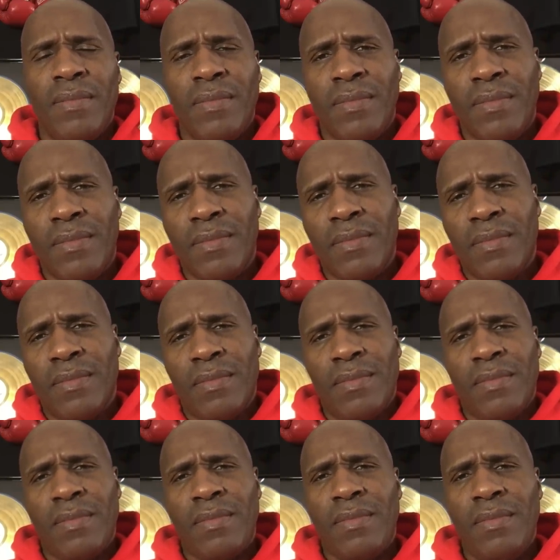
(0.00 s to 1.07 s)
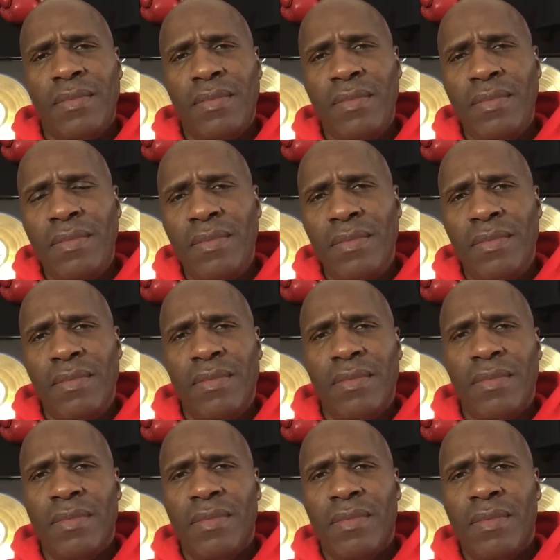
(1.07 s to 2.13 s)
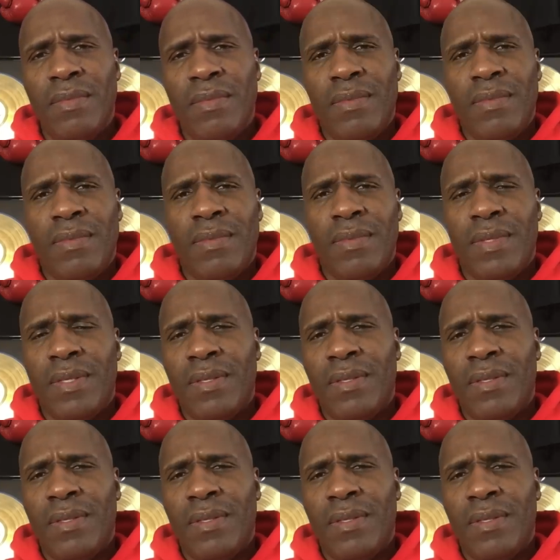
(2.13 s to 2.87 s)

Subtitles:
[no speech]